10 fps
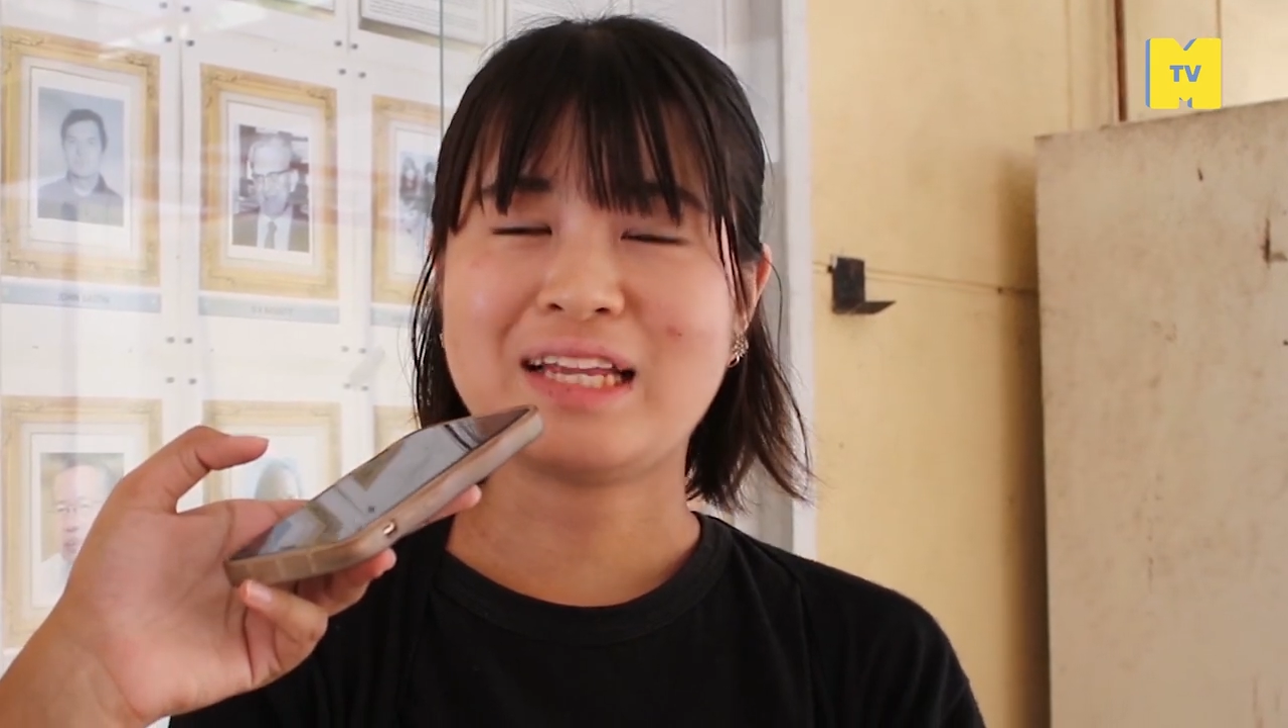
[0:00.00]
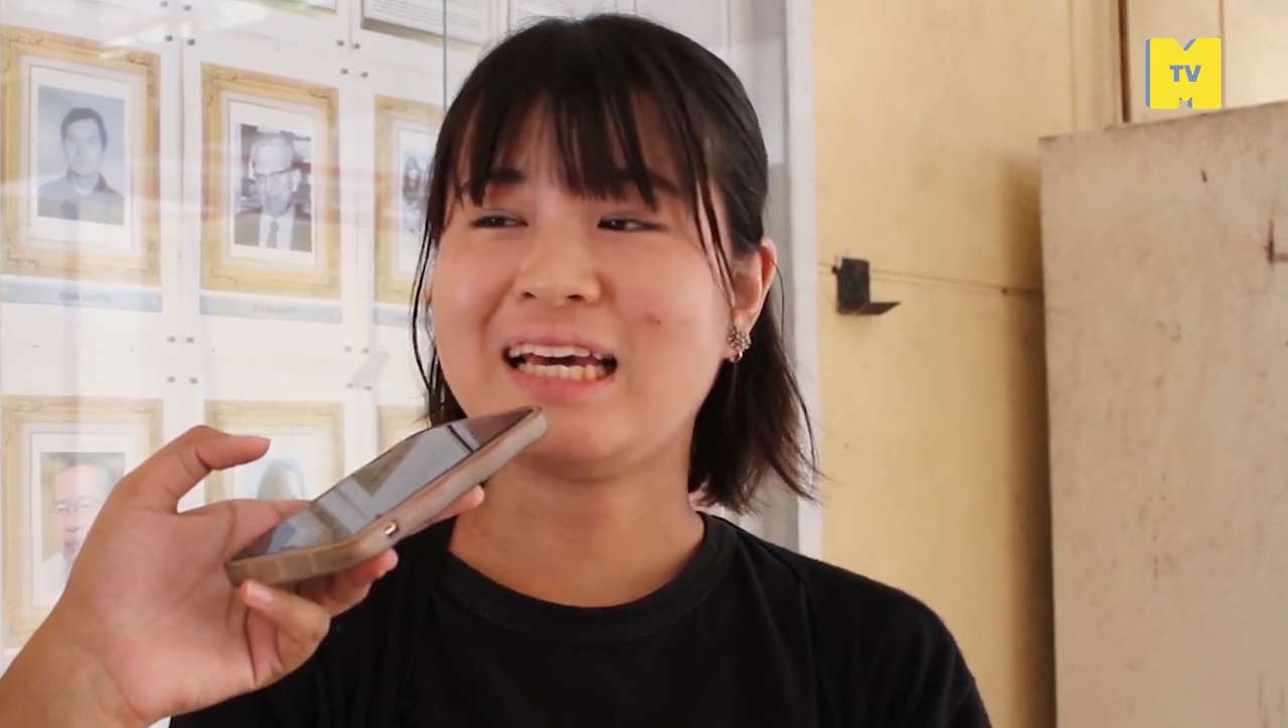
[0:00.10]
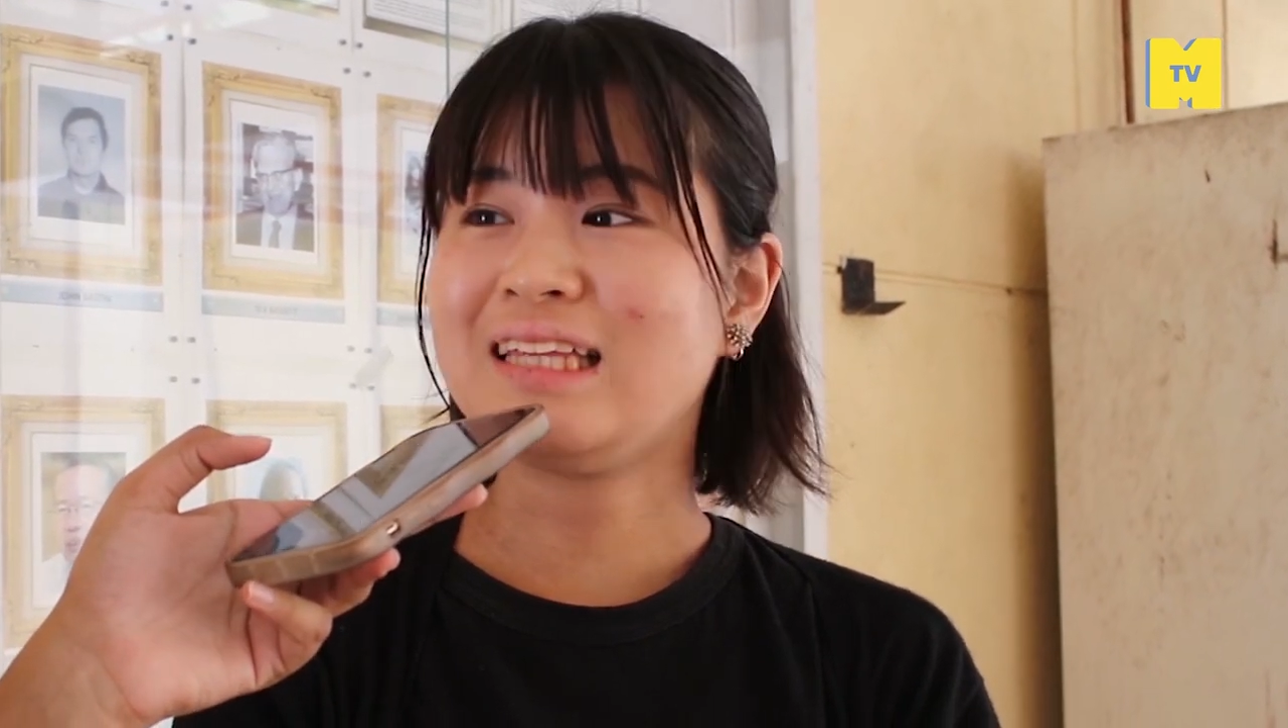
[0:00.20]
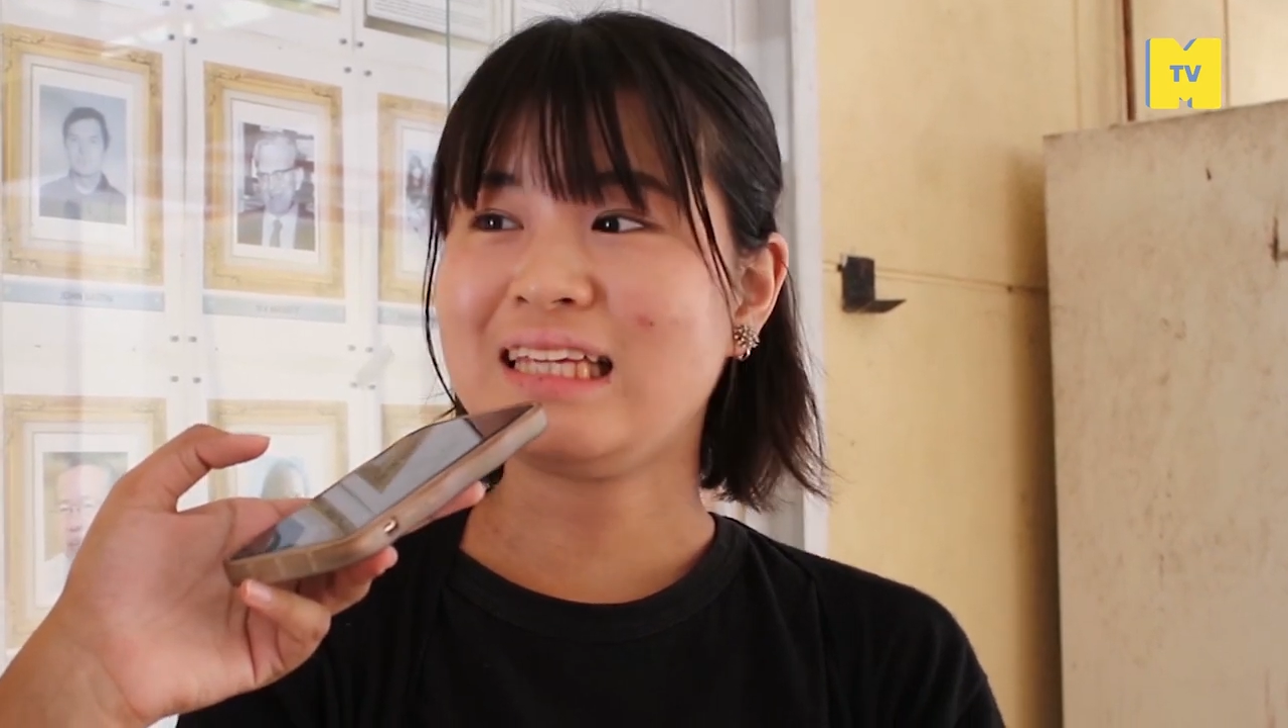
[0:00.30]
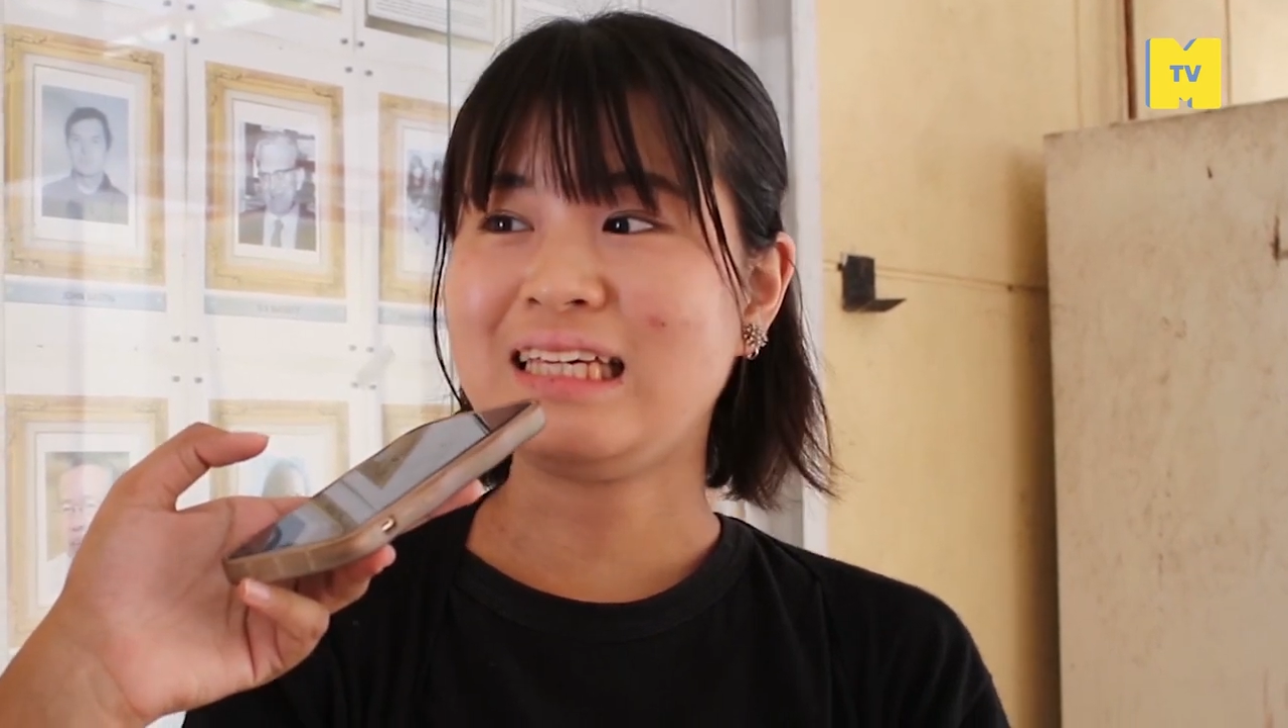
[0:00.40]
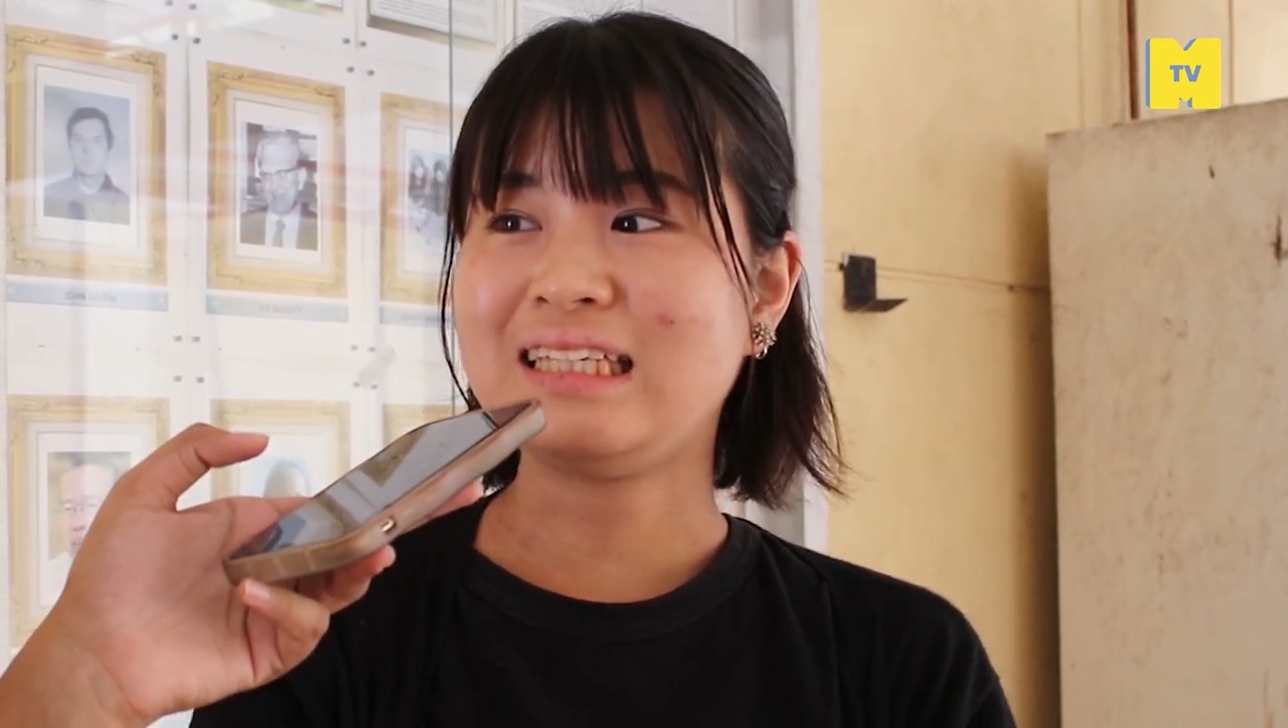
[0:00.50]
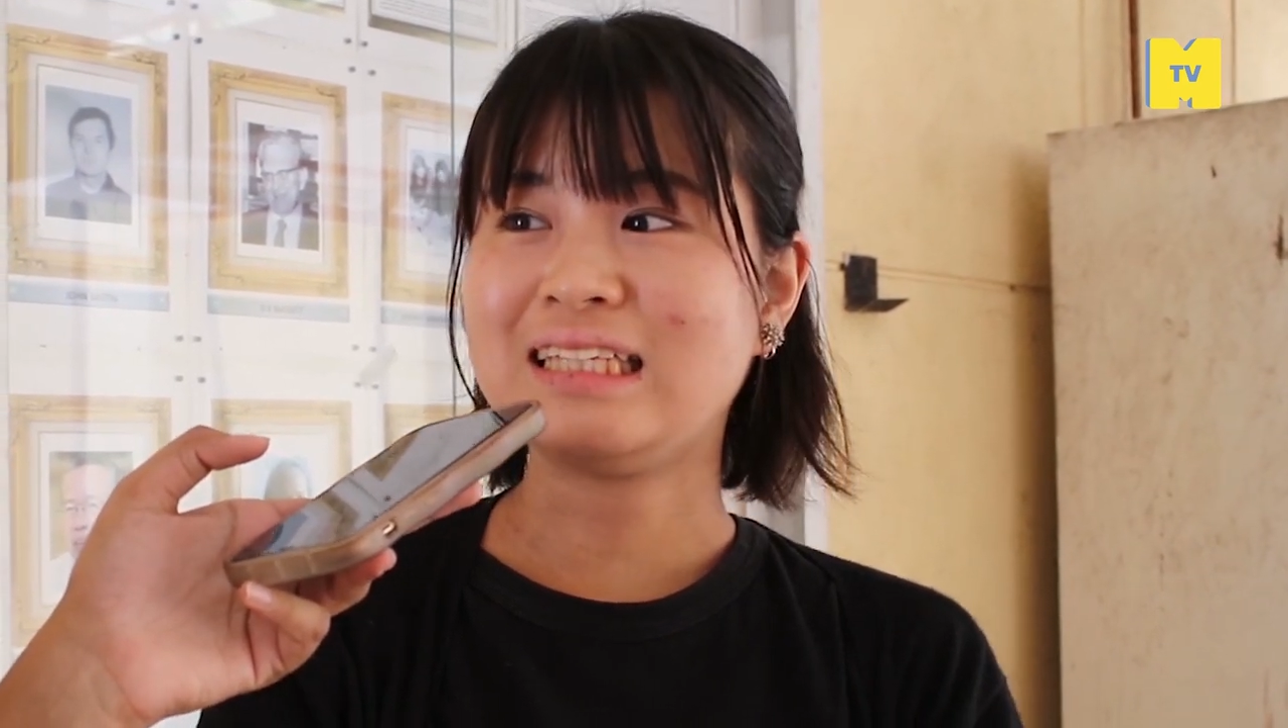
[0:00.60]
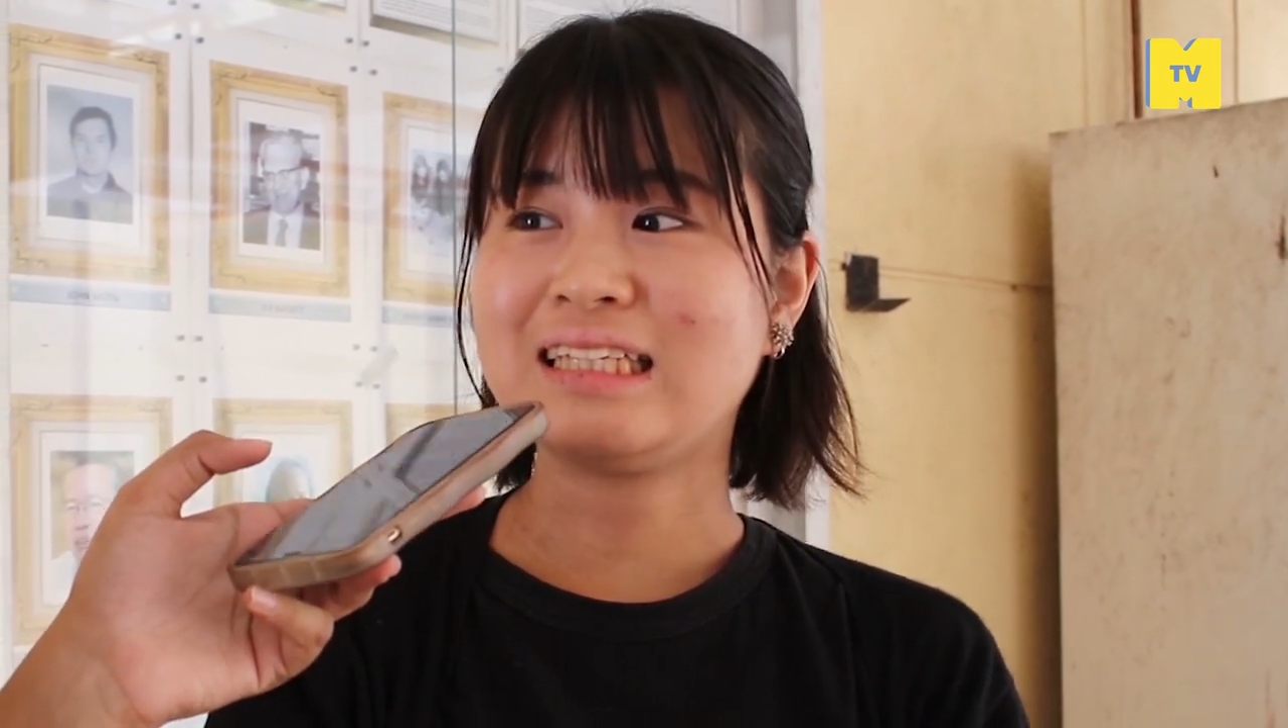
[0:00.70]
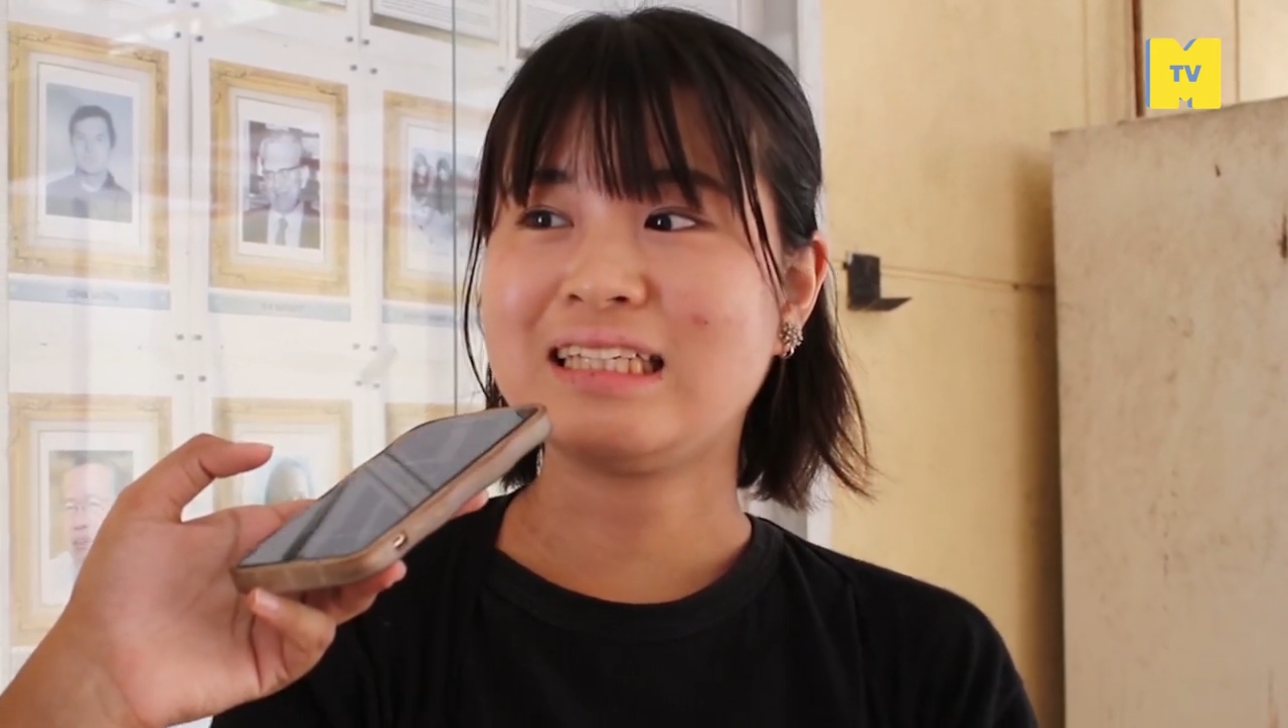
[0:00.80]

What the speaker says: 19.